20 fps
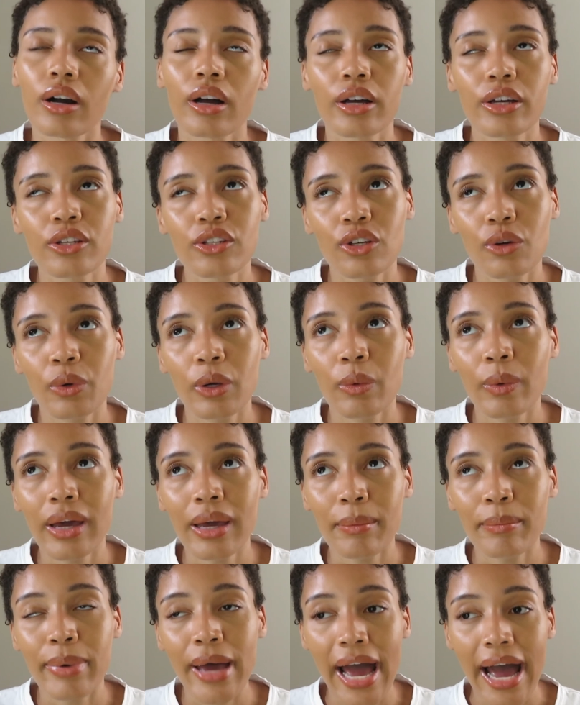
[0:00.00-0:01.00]
So we
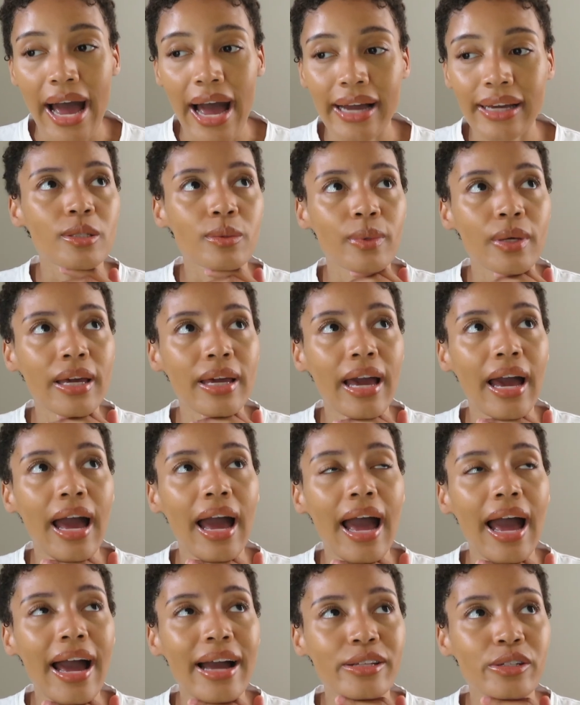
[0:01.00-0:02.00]
went back. We
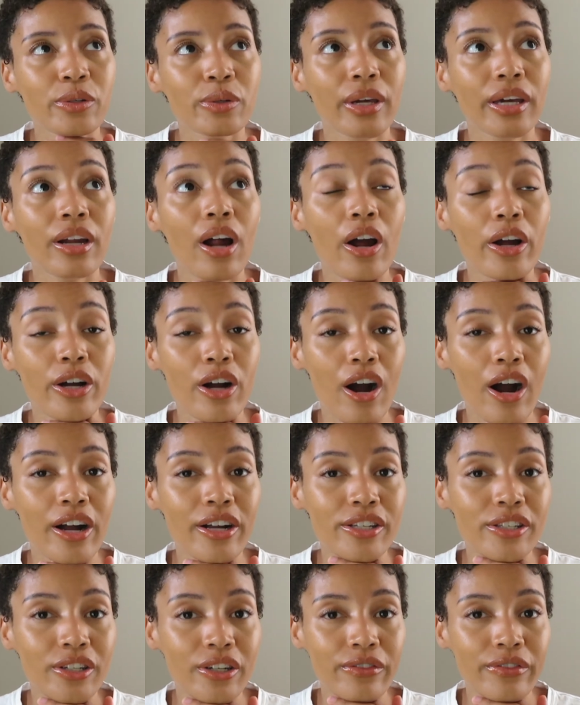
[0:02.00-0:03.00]
had to get our car
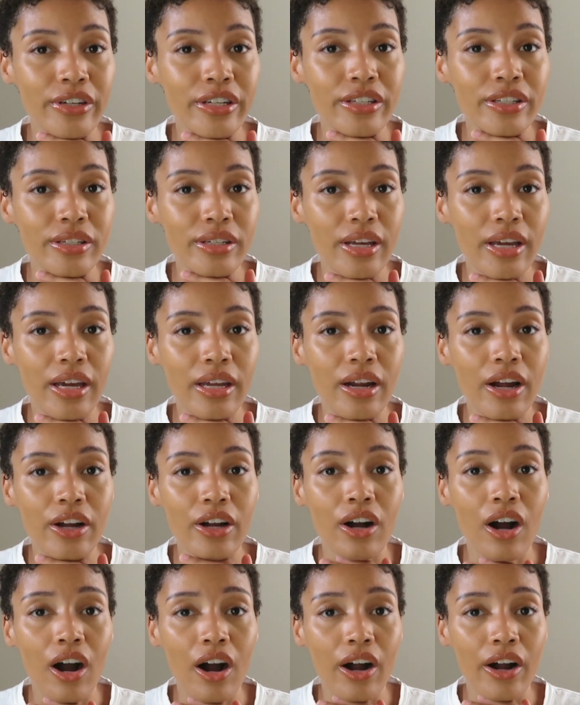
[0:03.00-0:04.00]
serviced, and our
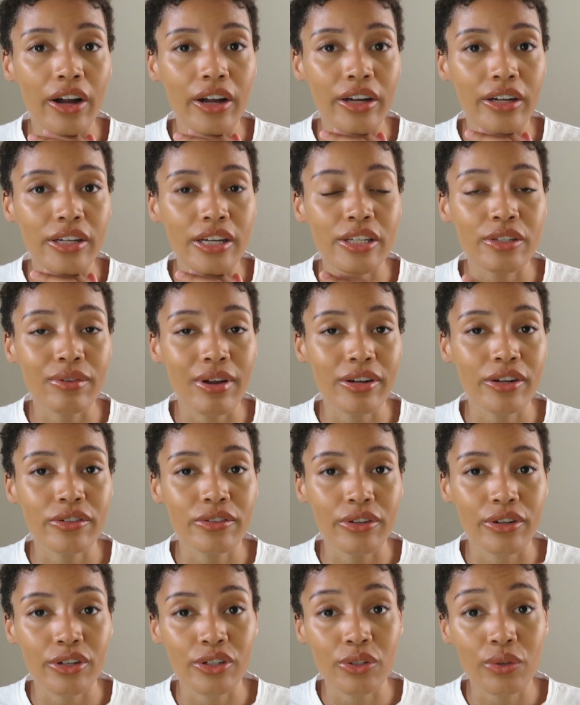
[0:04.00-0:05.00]
car is
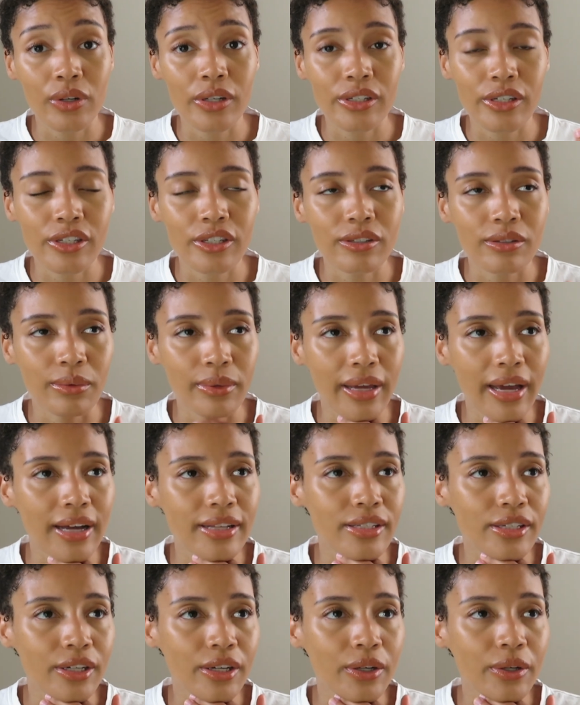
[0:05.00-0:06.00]
registered in Georgia, so we had
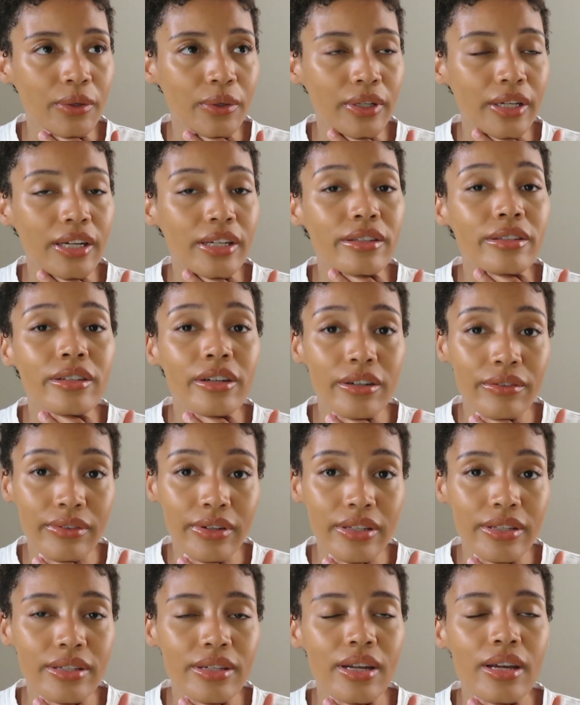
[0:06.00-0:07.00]
to go get it
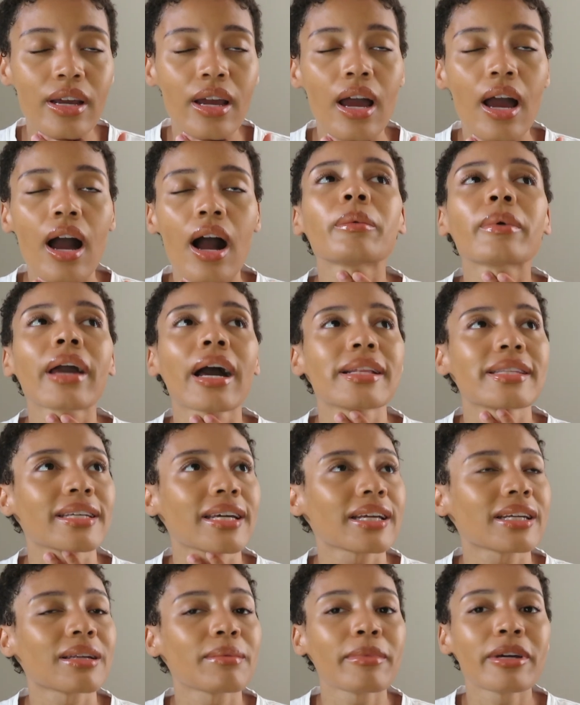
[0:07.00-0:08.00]
serviced. We had to
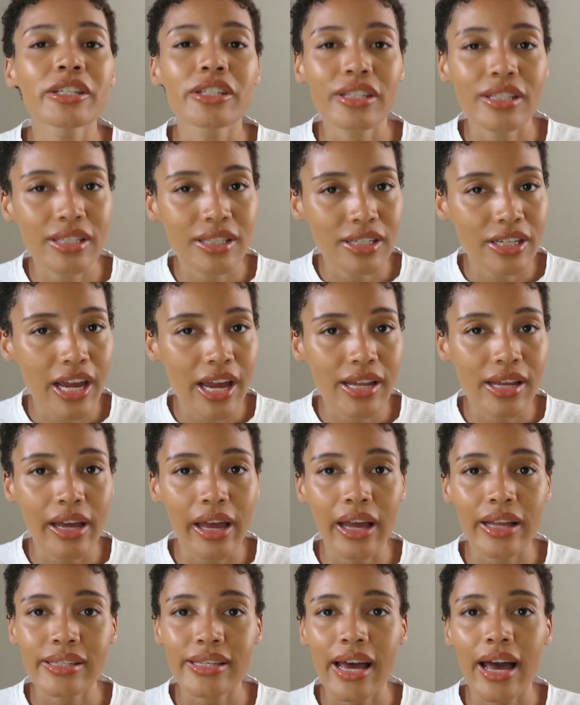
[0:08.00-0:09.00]
get an emissions
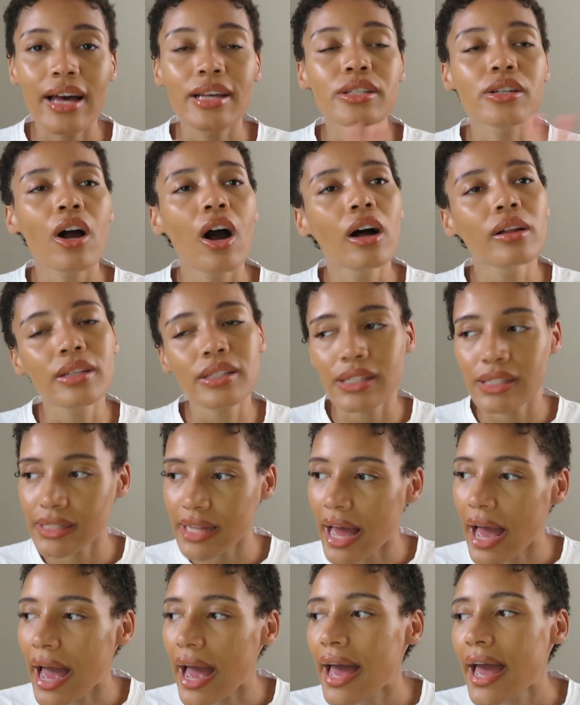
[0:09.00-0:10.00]
test, all this and
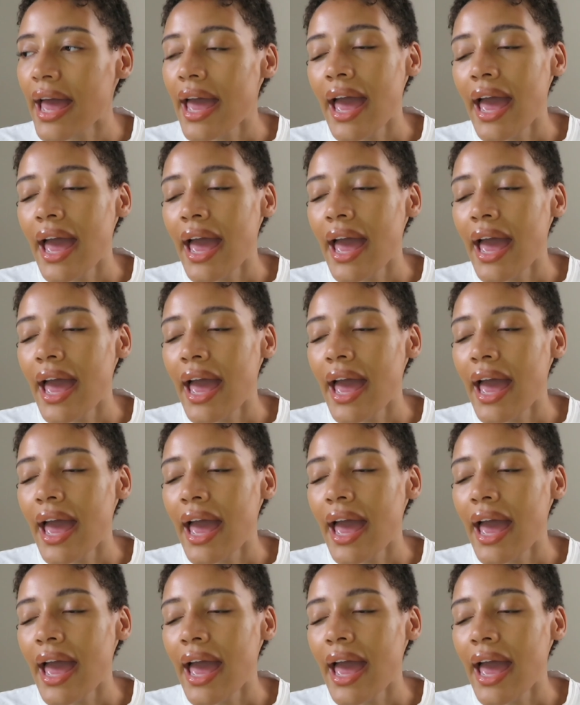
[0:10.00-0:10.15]
that.